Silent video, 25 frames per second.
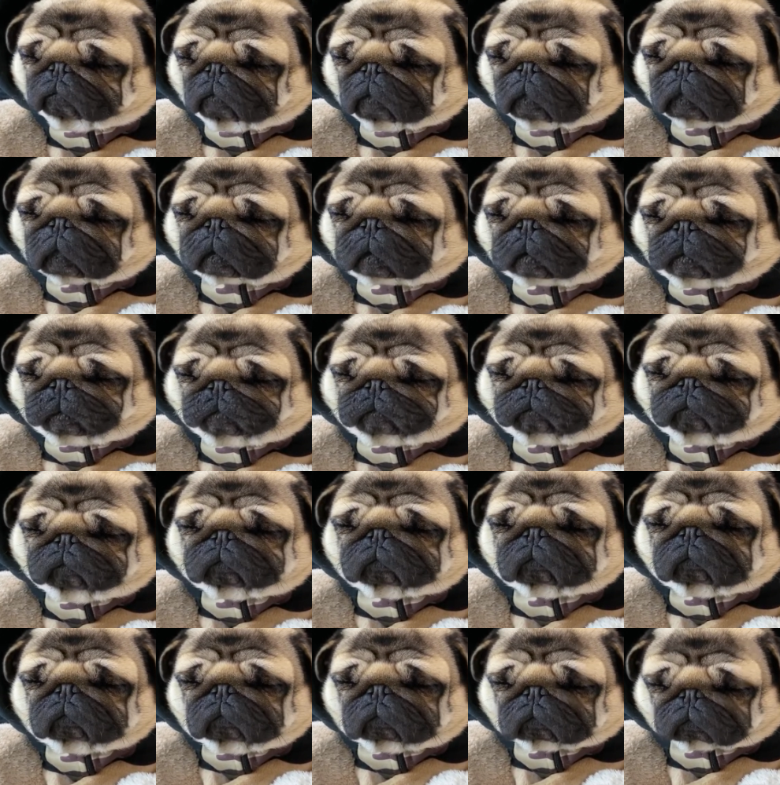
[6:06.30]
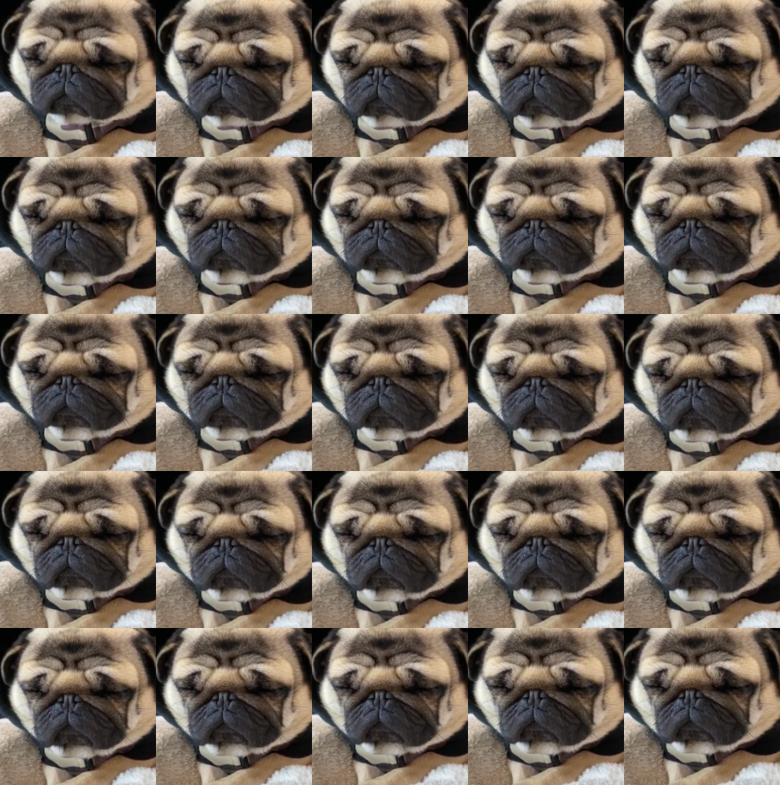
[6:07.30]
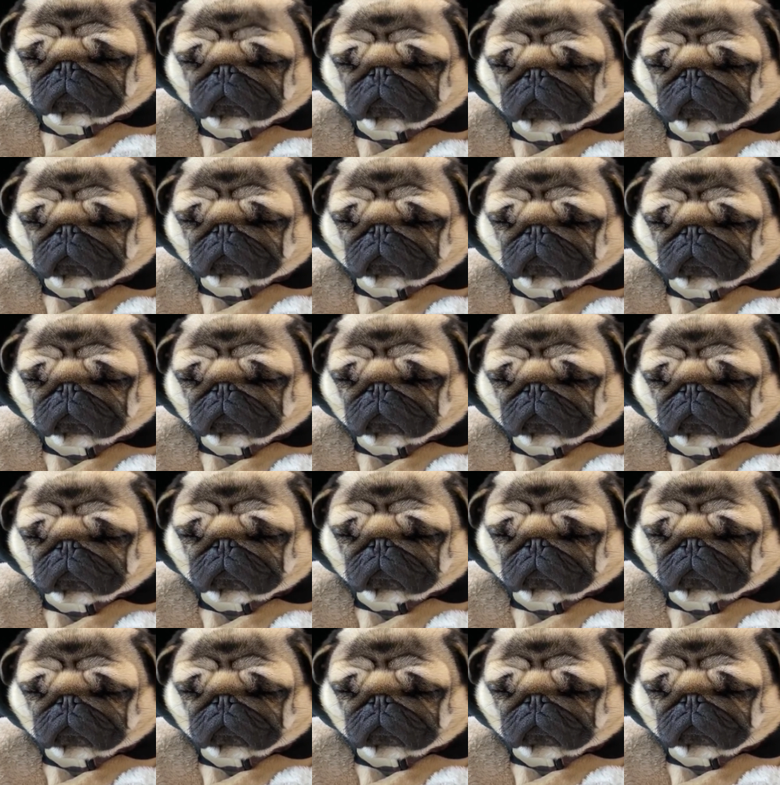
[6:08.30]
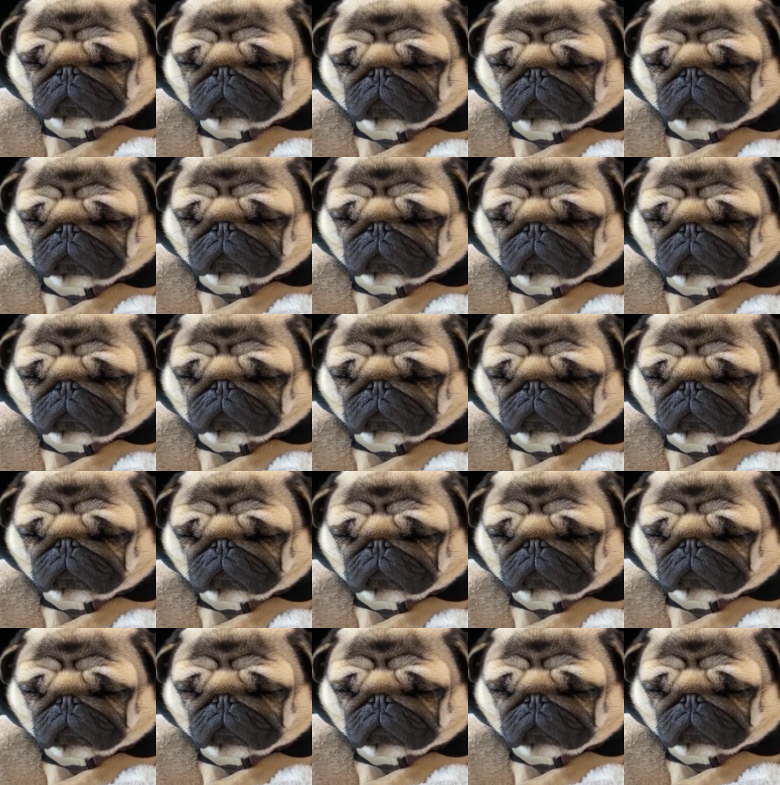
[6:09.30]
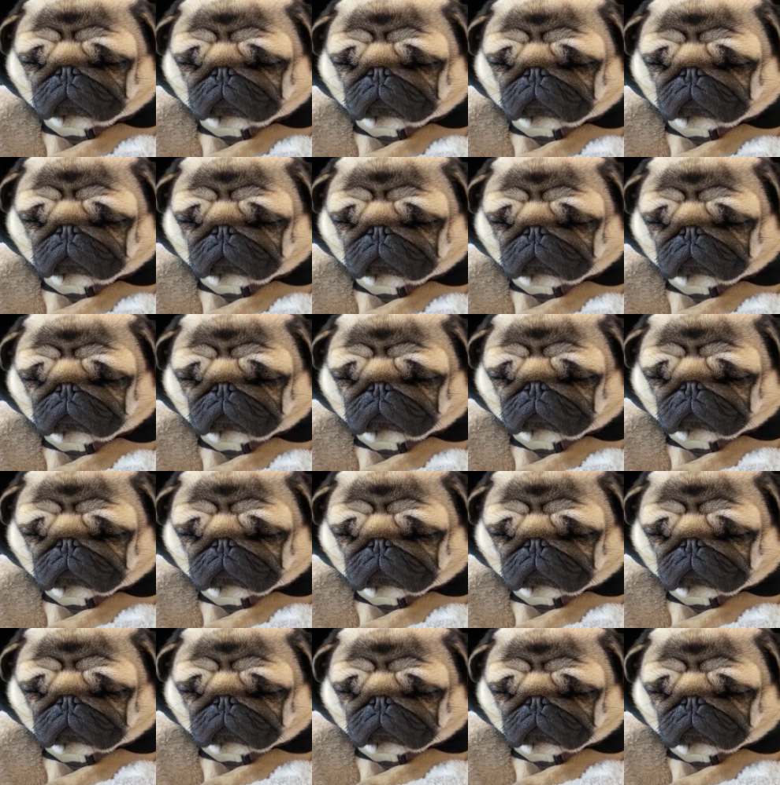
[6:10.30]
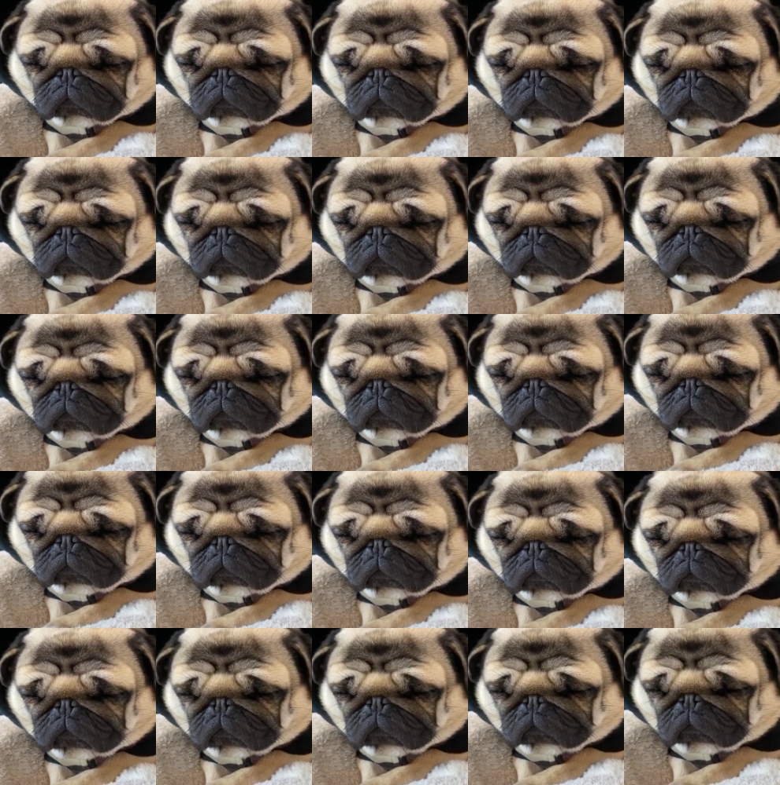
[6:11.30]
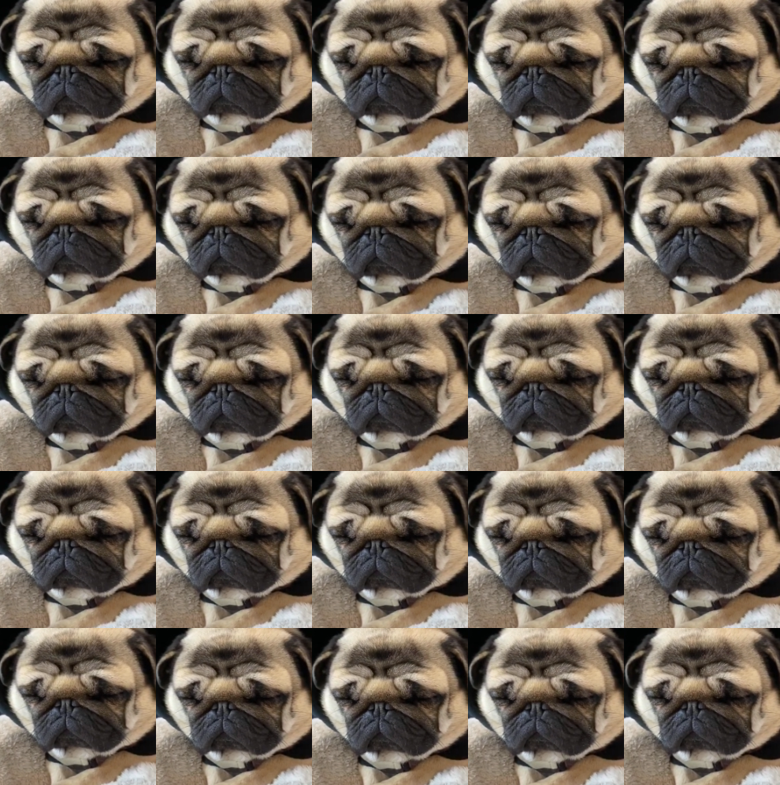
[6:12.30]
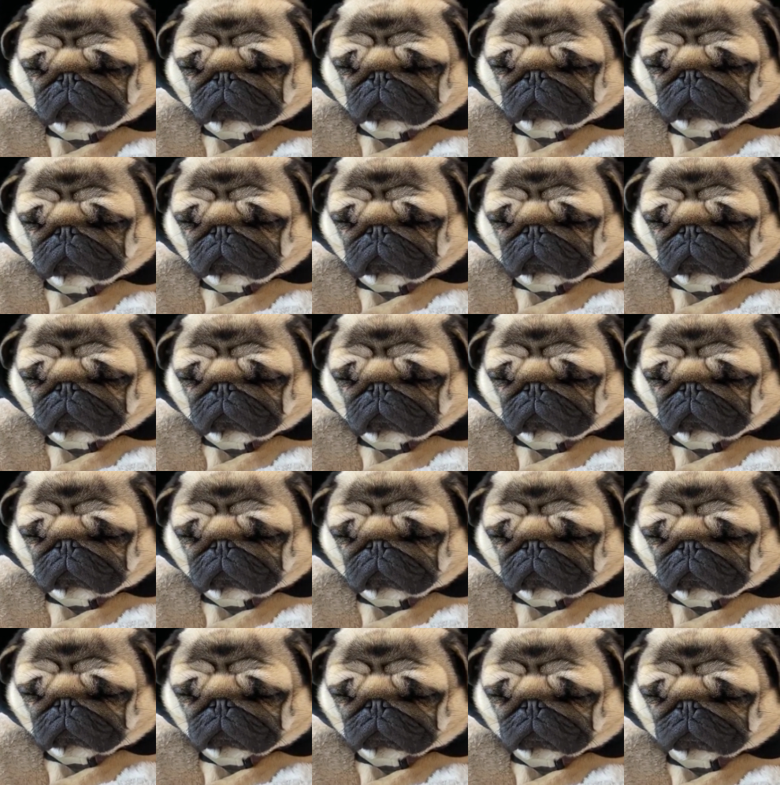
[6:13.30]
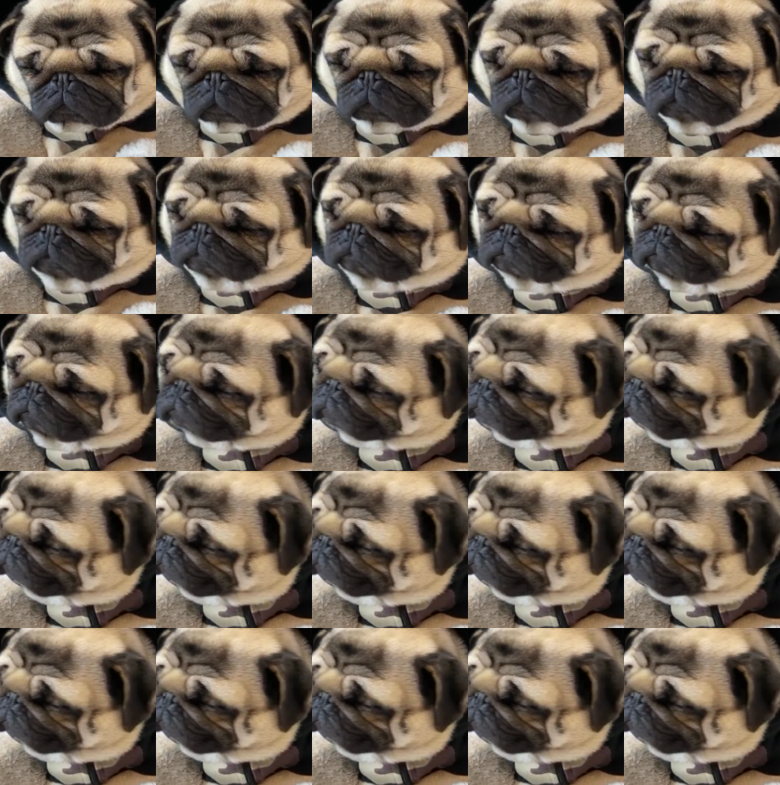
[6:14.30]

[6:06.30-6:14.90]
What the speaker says: the walking today. Plus, when it's cold, he does seem to sleep more. So we're kind of happy because we always feel like he doesn't sleep enough. He's